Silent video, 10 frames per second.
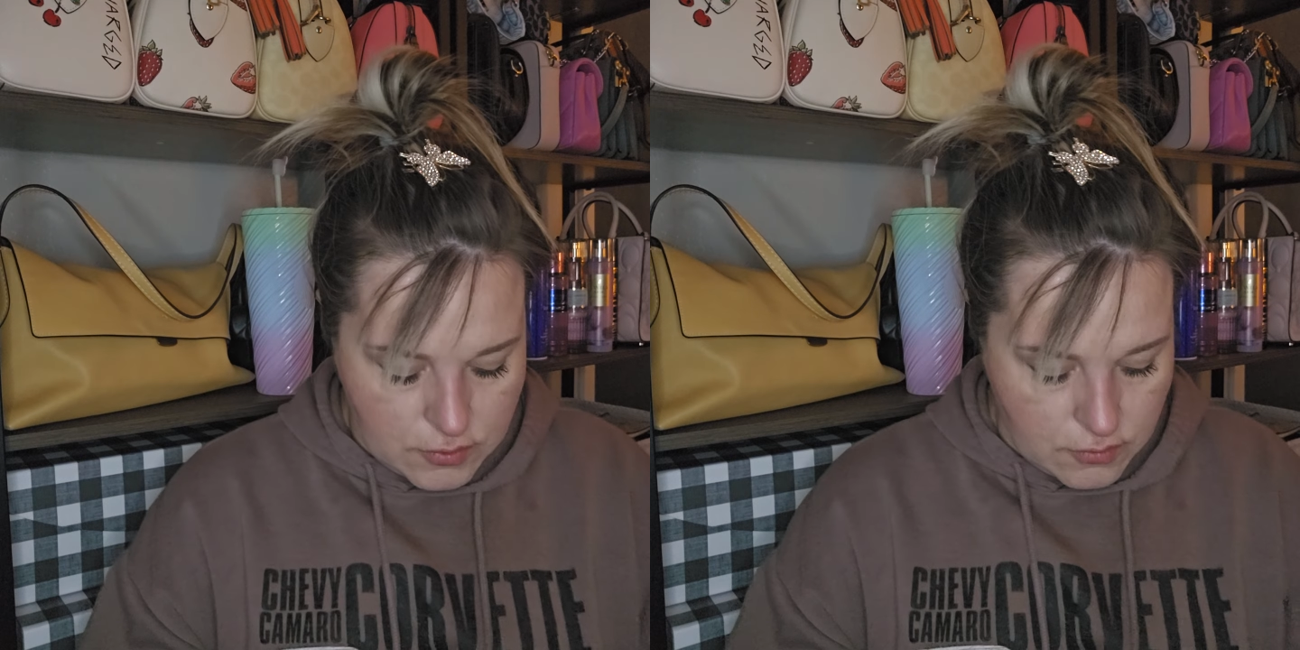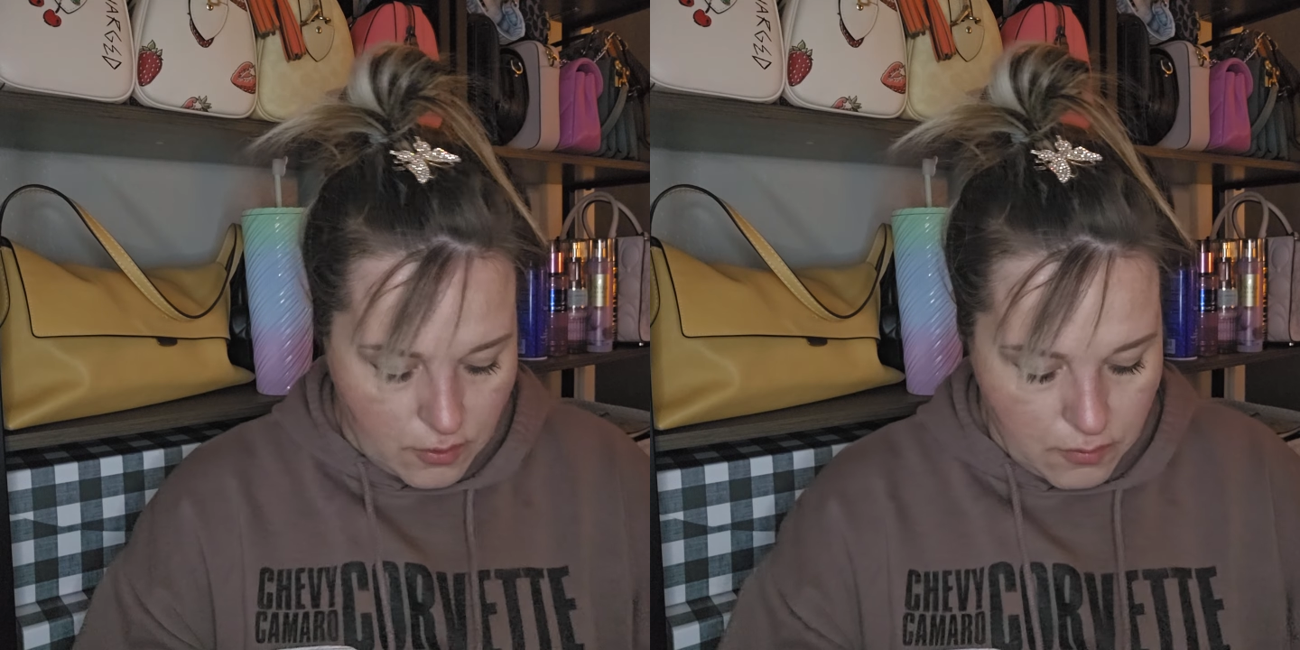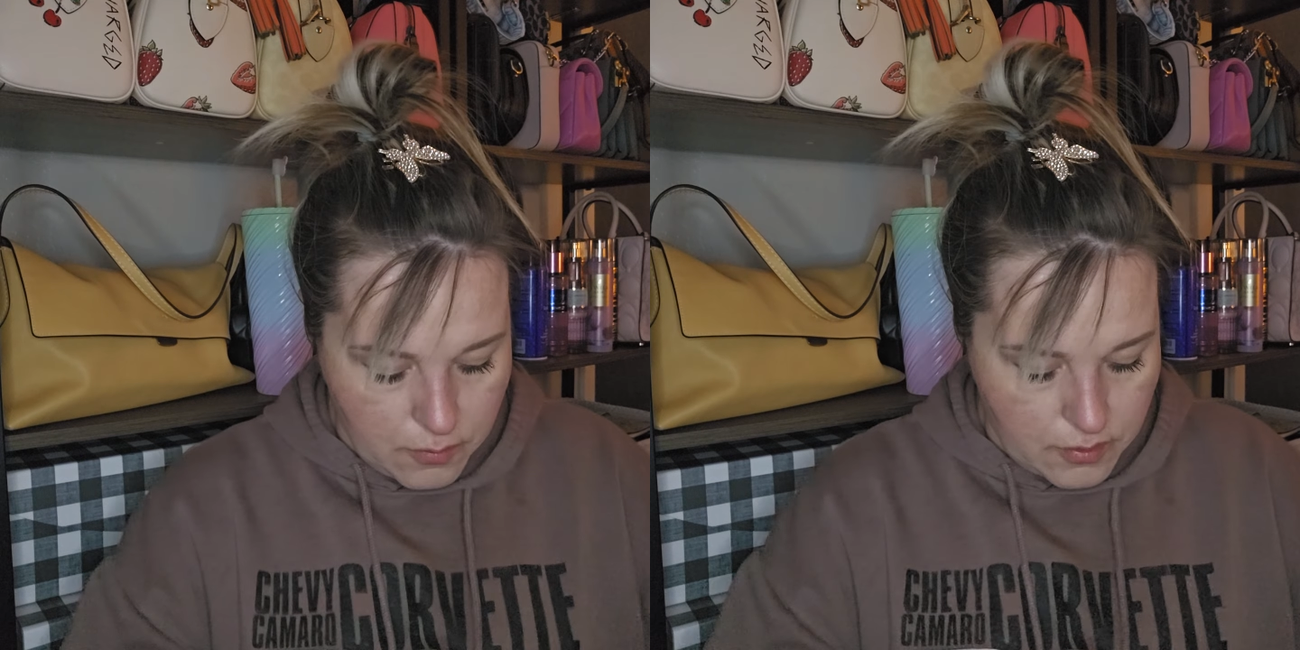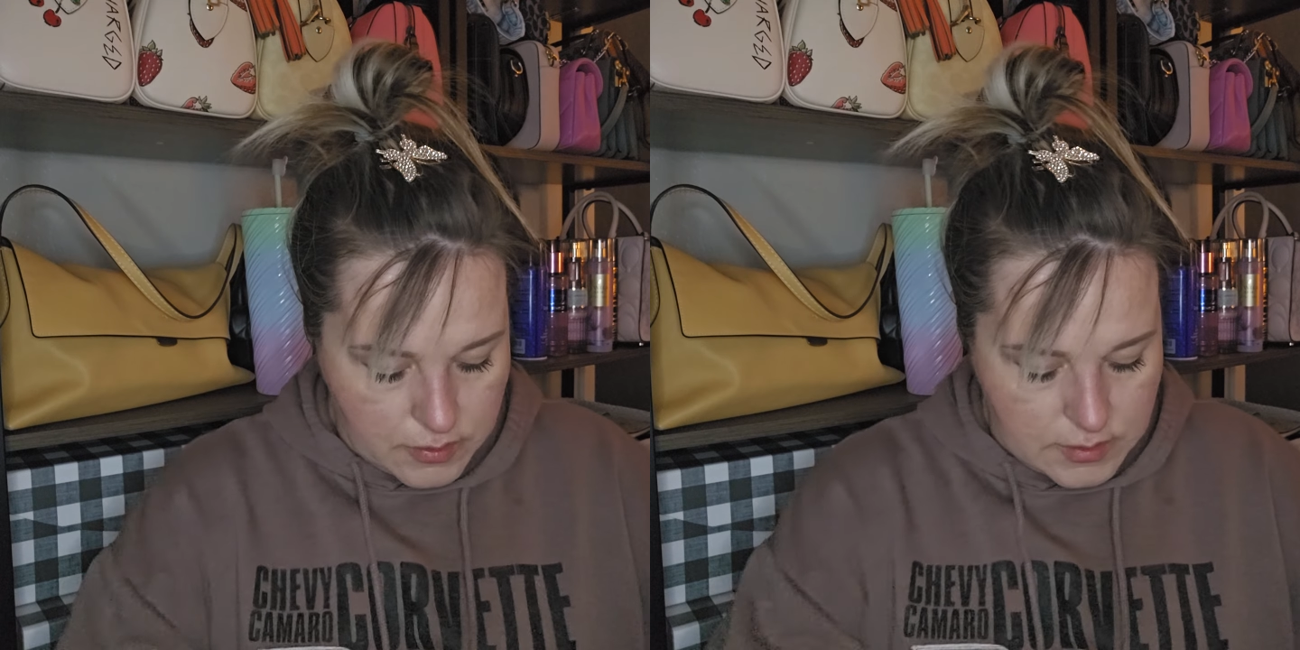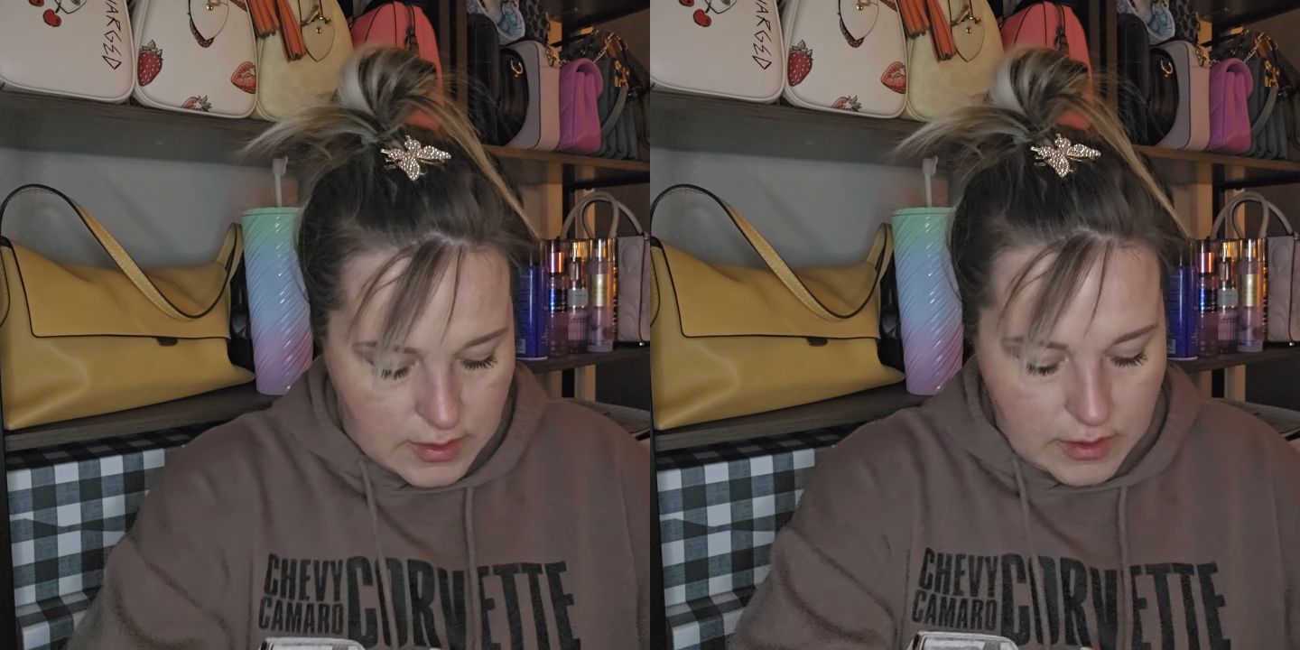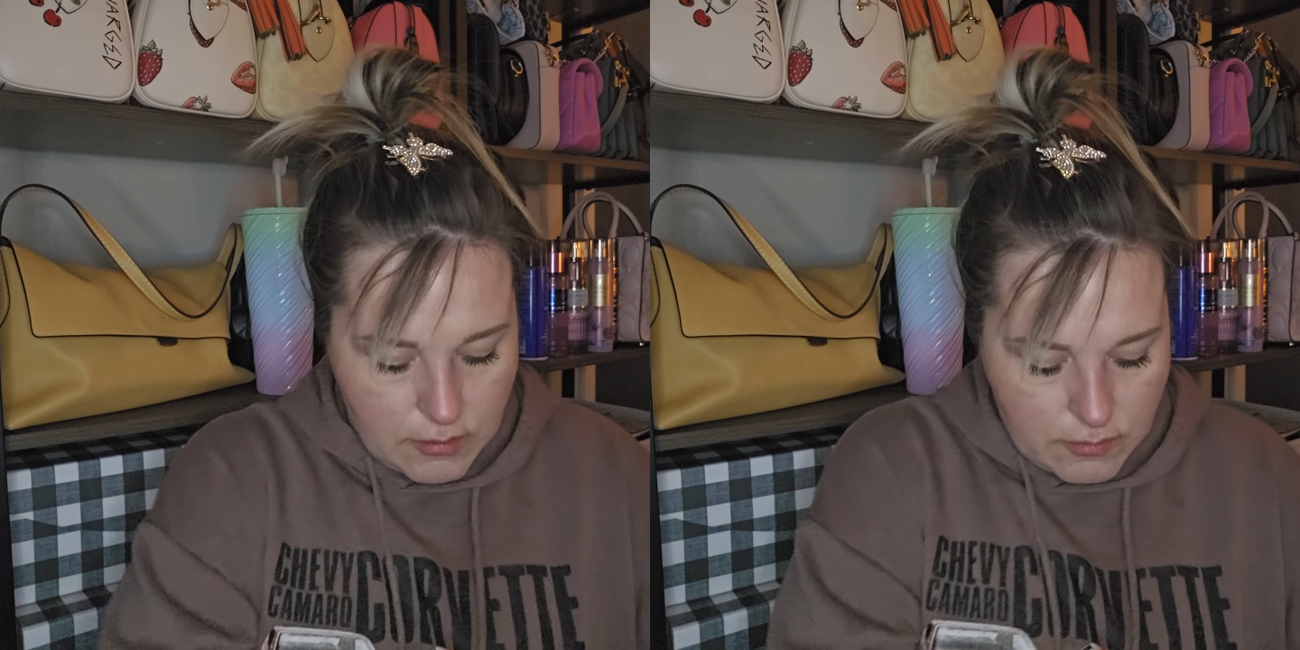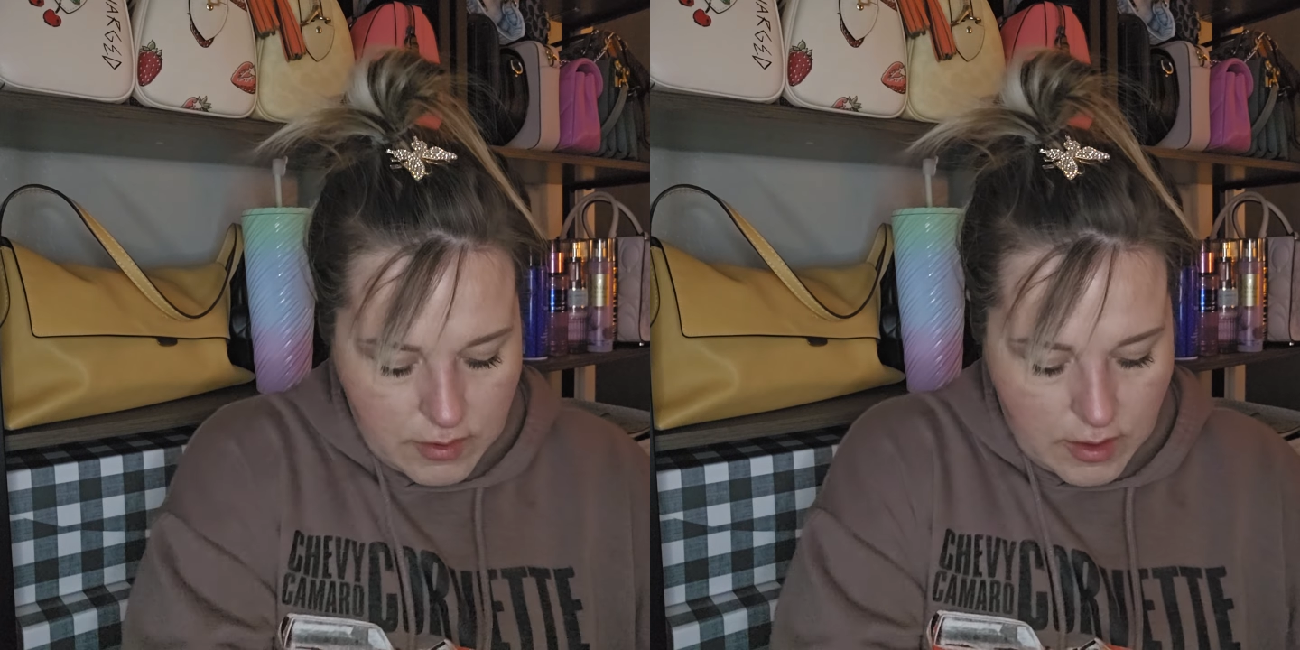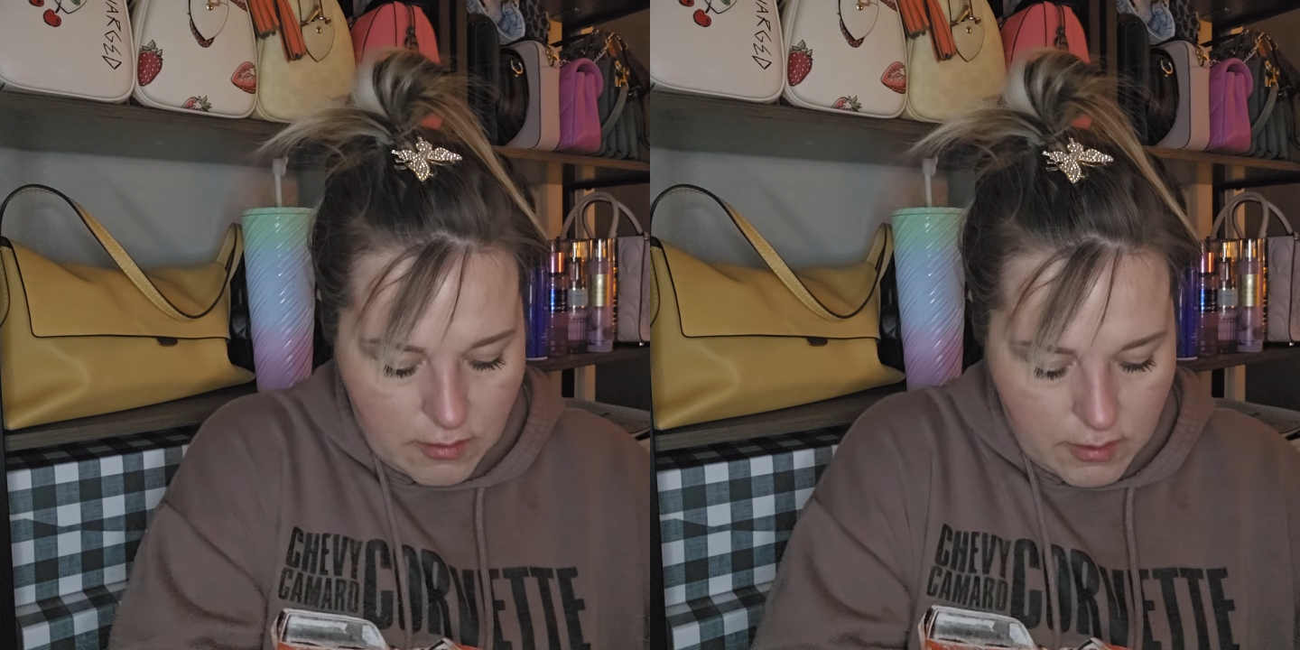notebooks. I don't
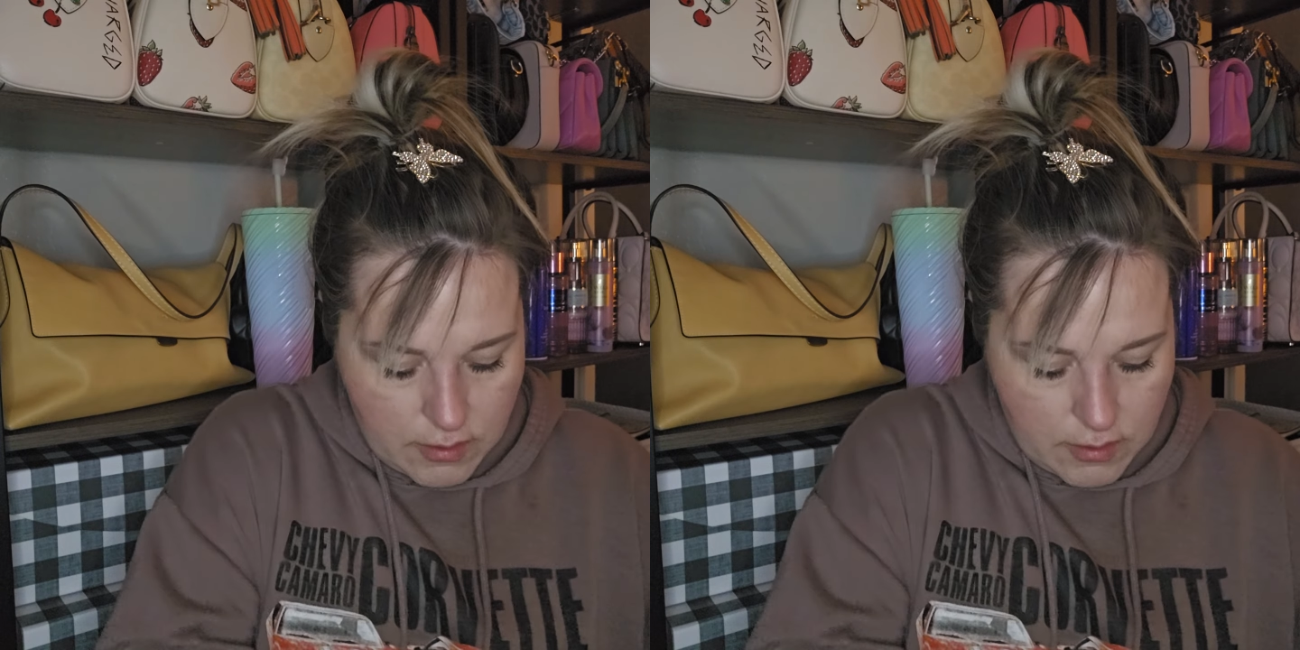carry